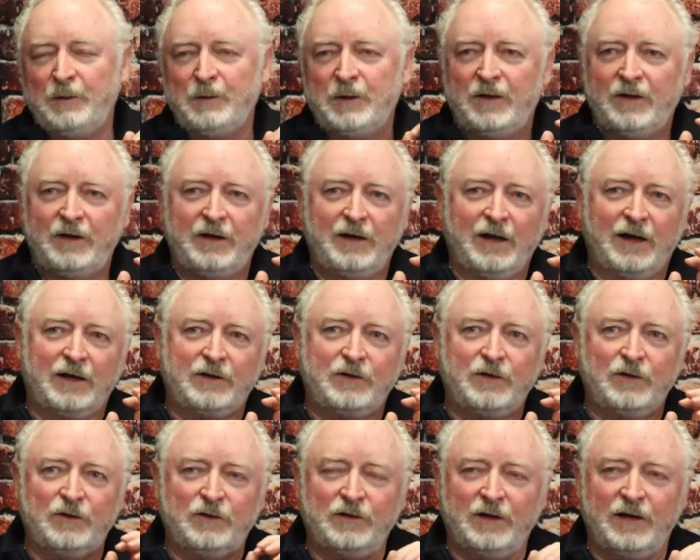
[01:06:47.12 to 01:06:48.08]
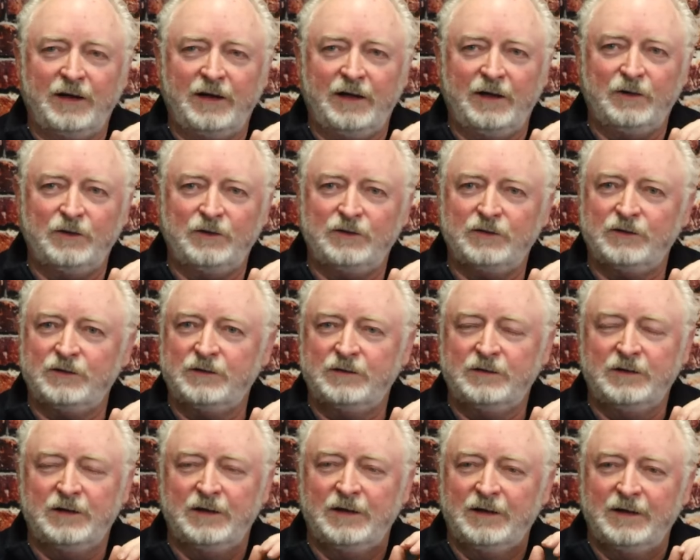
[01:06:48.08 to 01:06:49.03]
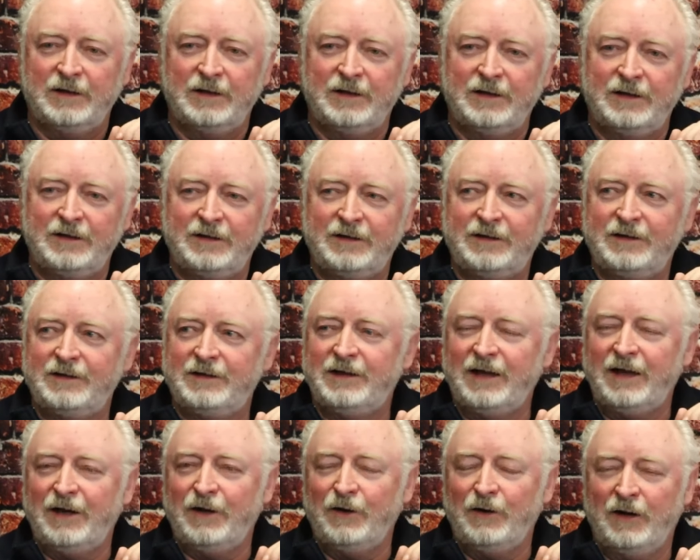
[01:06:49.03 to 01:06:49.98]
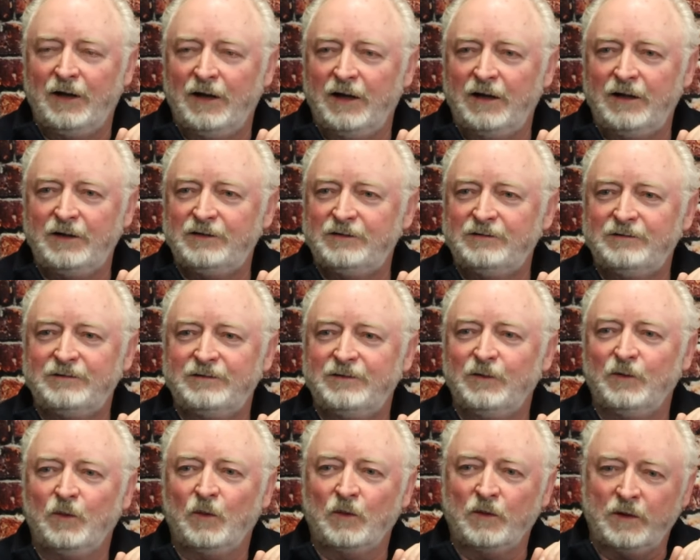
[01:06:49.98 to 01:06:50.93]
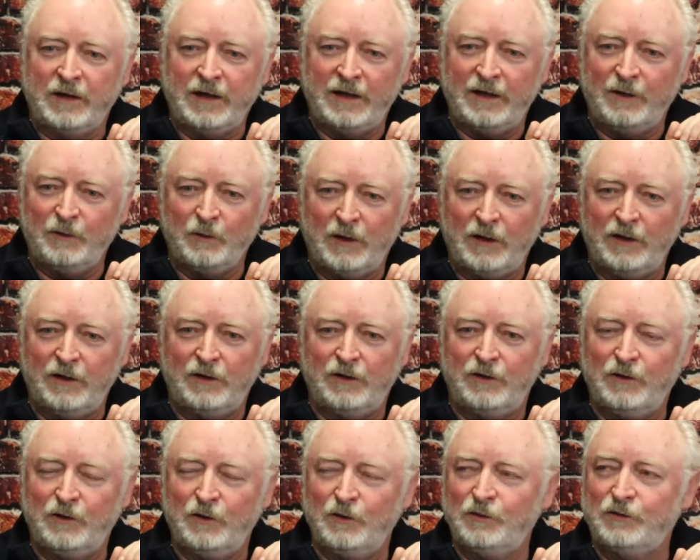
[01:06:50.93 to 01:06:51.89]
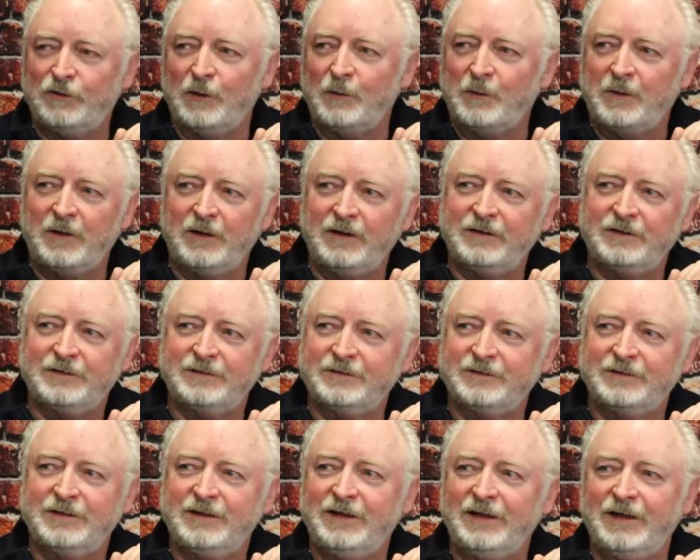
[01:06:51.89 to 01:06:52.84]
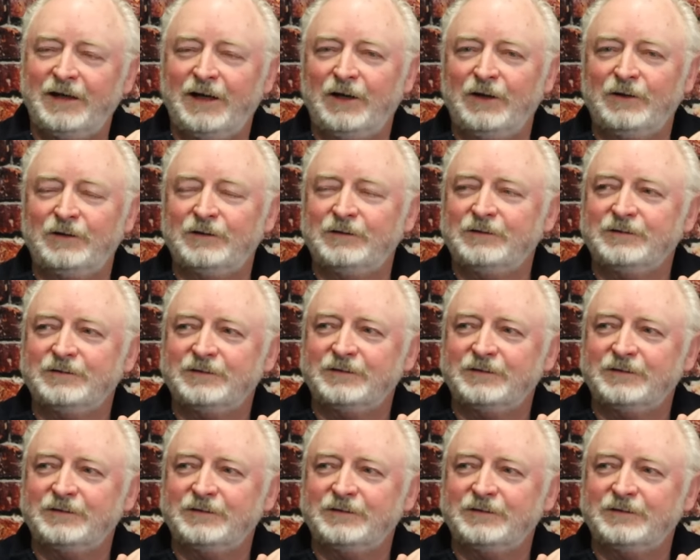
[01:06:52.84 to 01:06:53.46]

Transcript: in the doctor's lounge anytime, day or night, getting ready to do something. I mean, the reason you do